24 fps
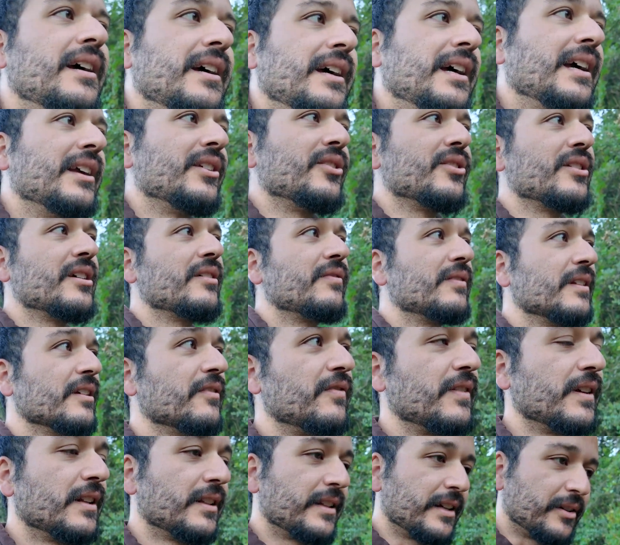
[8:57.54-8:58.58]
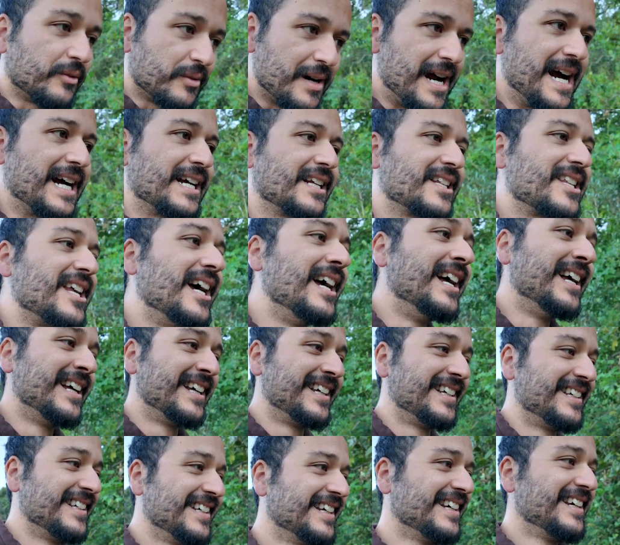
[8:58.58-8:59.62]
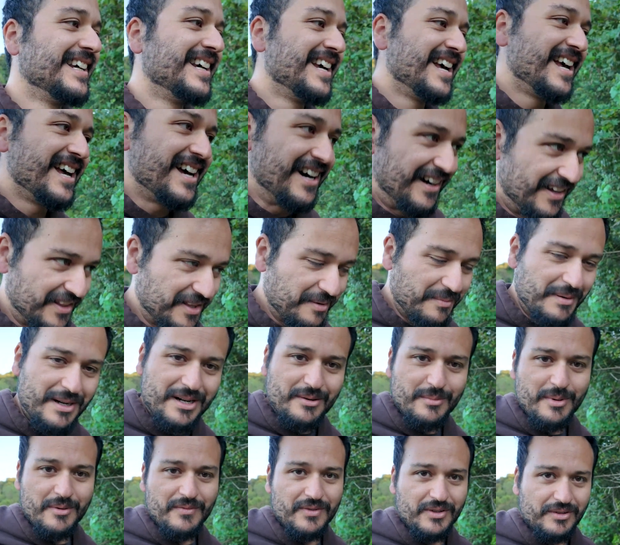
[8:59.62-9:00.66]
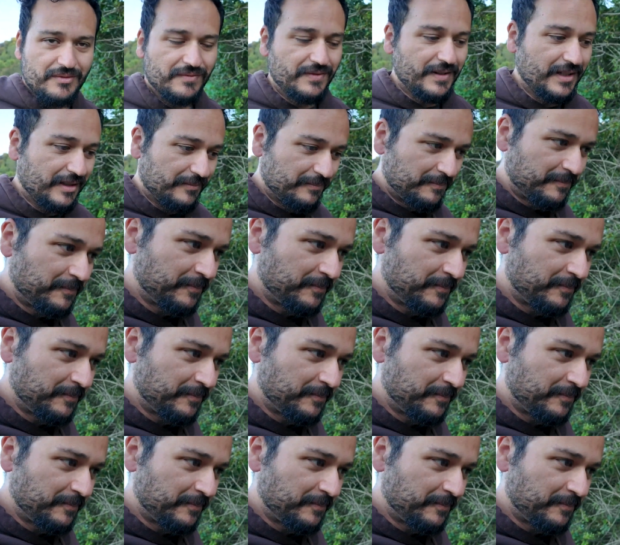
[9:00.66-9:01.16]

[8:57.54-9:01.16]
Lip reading: and you definitely feel the rocks on the bottom of your feet.